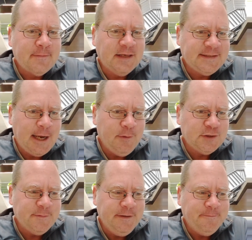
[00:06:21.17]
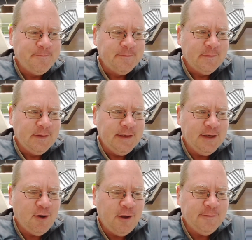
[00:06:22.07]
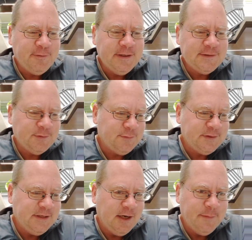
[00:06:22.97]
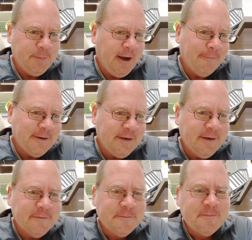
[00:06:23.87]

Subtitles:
establishment. He called the police, which was dumb in my opinion.